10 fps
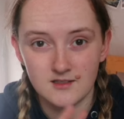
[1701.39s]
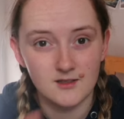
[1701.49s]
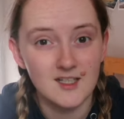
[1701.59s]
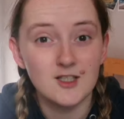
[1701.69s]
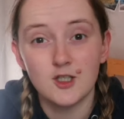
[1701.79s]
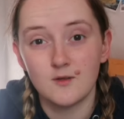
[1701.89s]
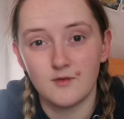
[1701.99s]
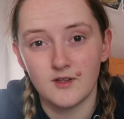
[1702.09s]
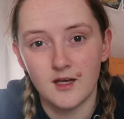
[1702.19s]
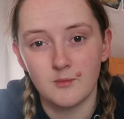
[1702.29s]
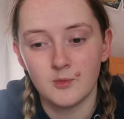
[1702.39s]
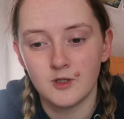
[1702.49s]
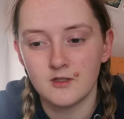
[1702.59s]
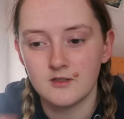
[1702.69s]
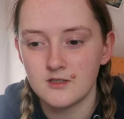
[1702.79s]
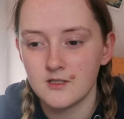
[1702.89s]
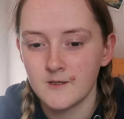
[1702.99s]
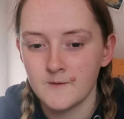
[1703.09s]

so stay tuned for them, because